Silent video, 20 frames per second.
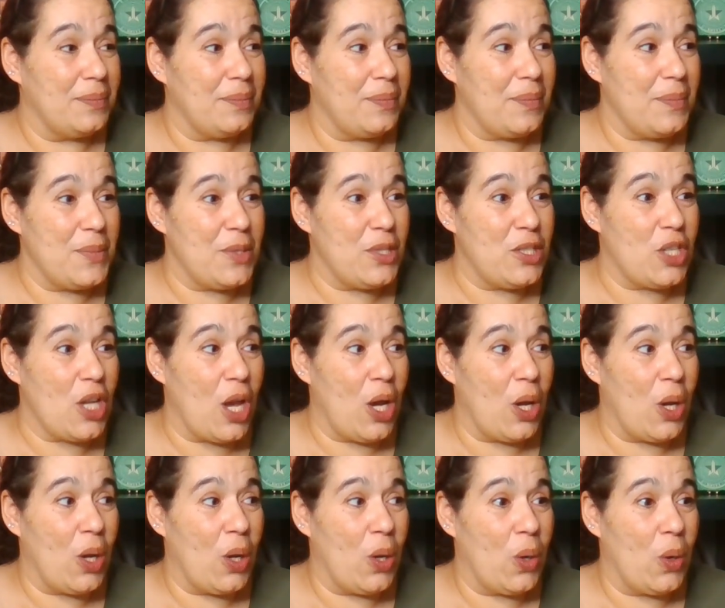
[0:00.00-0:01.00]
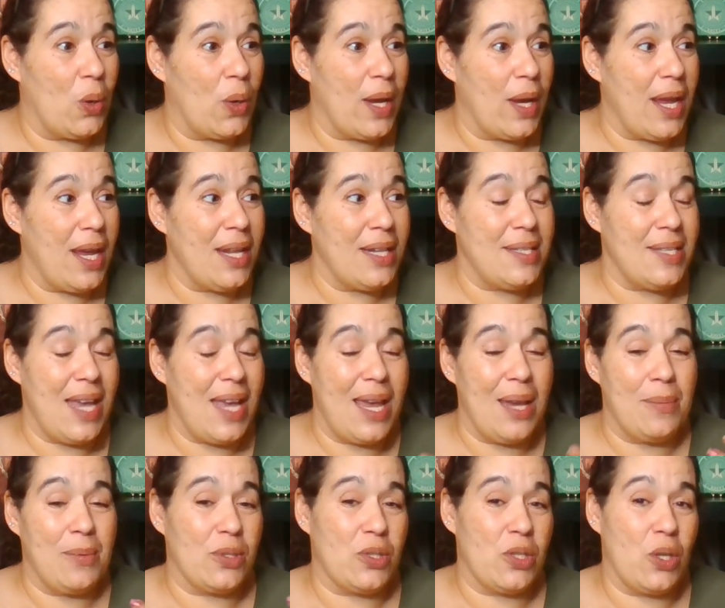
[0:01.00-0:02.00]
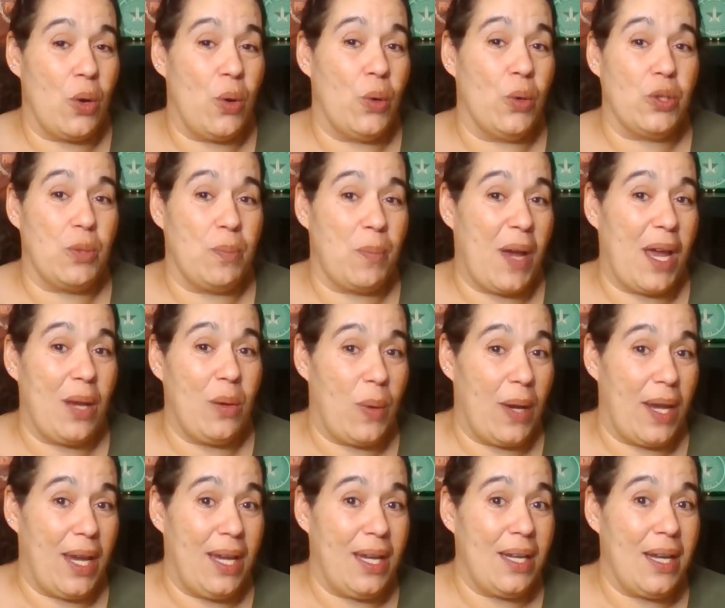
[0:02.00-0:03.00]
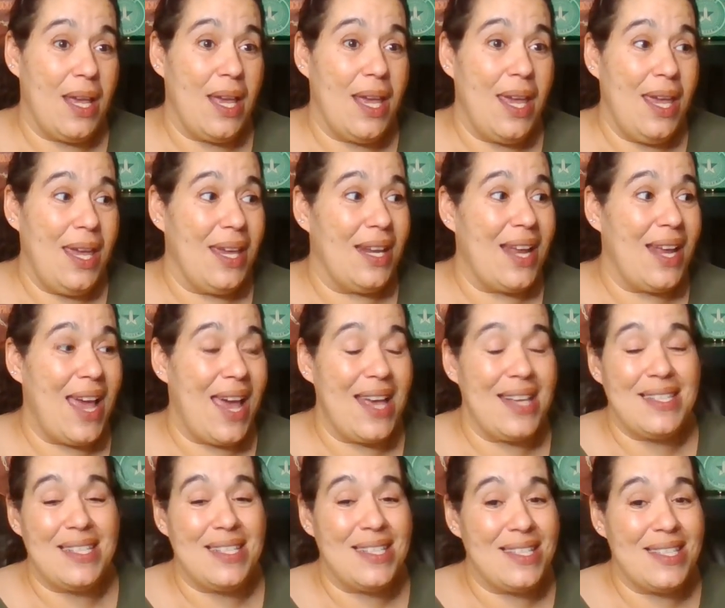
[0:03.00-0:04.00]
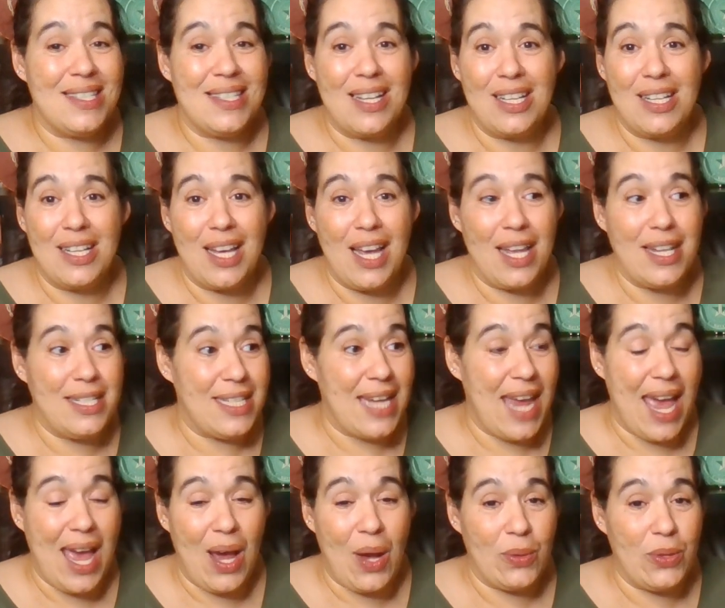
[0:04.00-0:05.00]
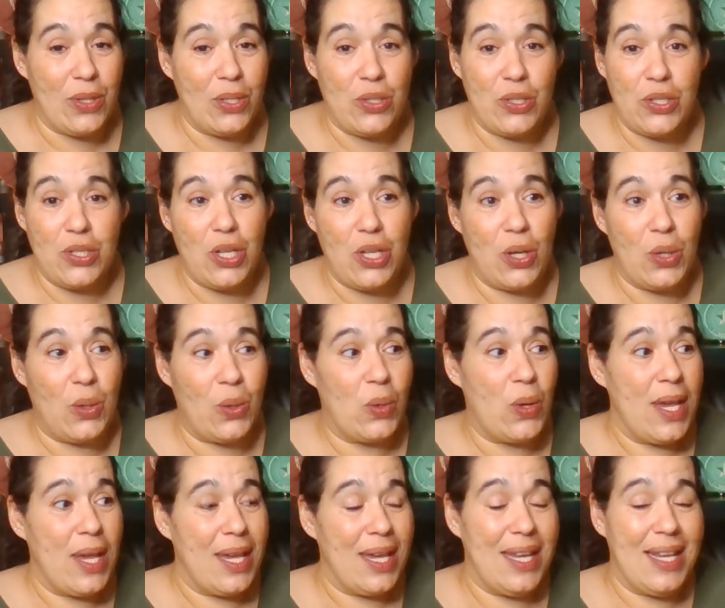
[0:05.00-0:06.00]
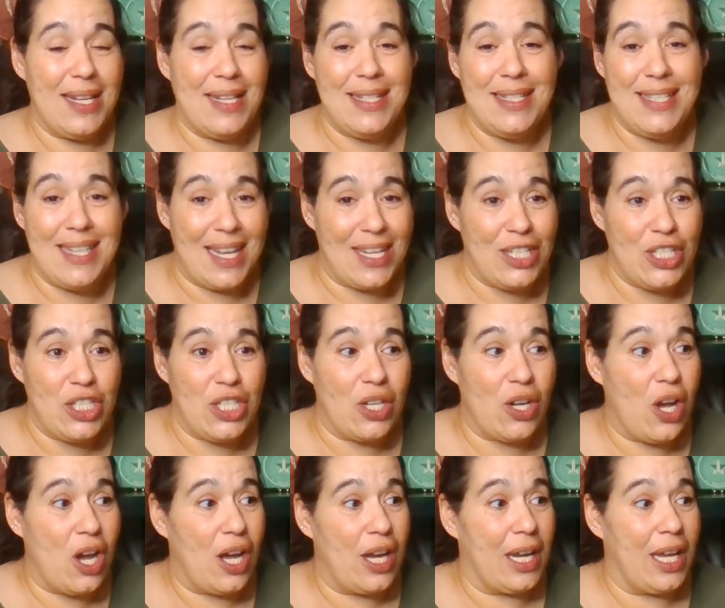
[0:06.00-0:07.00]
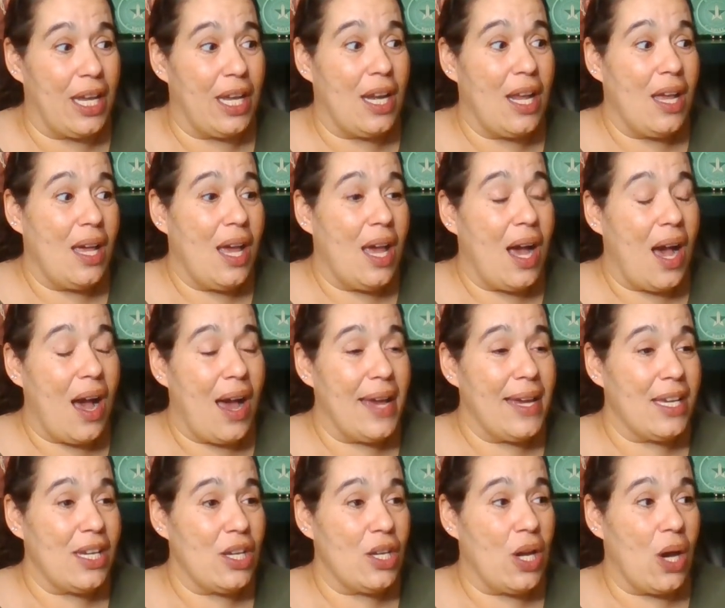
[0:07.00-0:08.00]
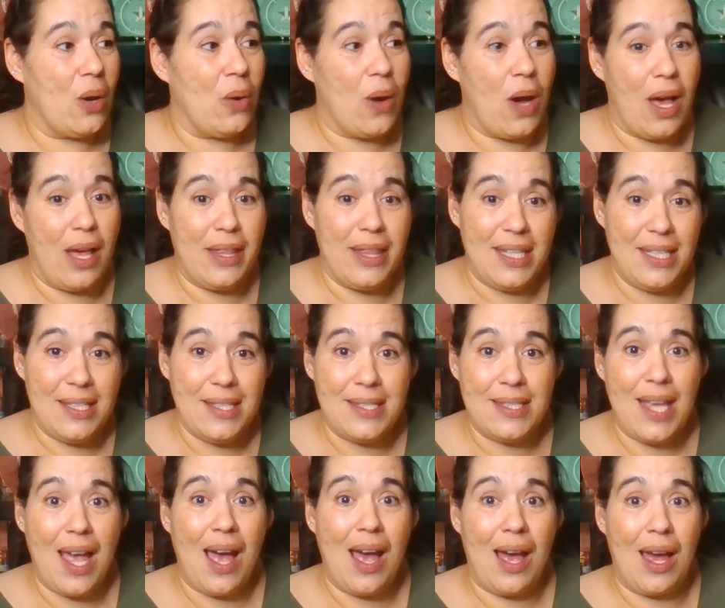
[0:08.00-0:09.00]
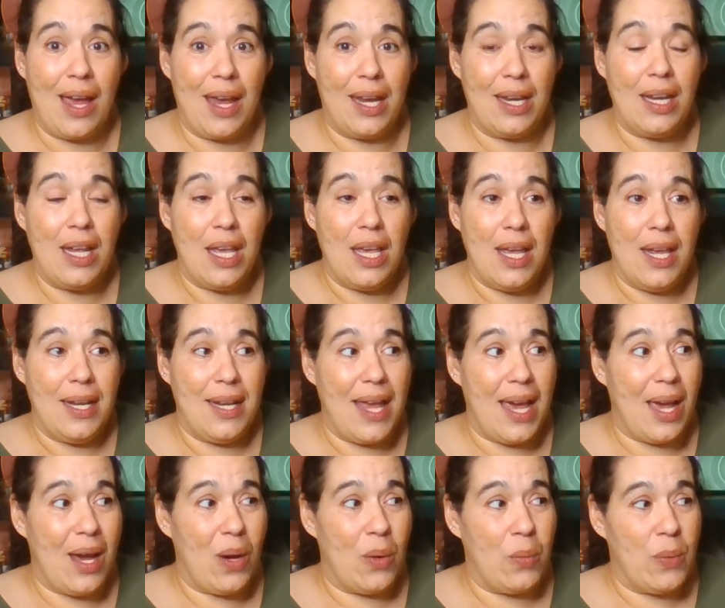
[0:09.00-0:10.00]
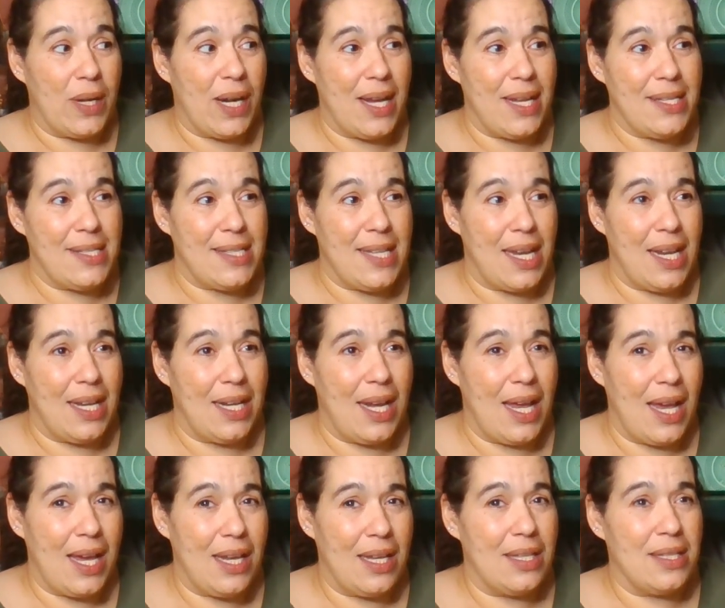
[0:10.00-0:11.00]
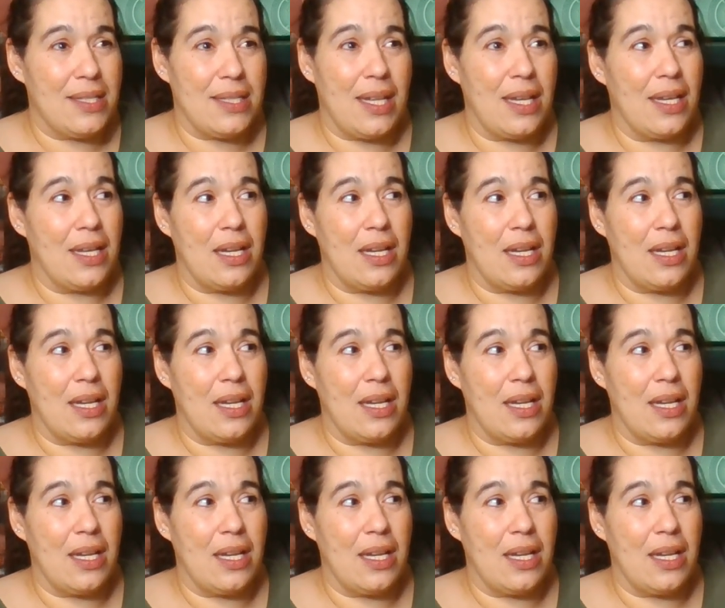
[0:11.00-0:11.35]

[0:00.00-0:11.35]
So it's able to hold my weight. It hasn't sunk down. There's no indentation on it. I could go on the side. Now, would I say it has like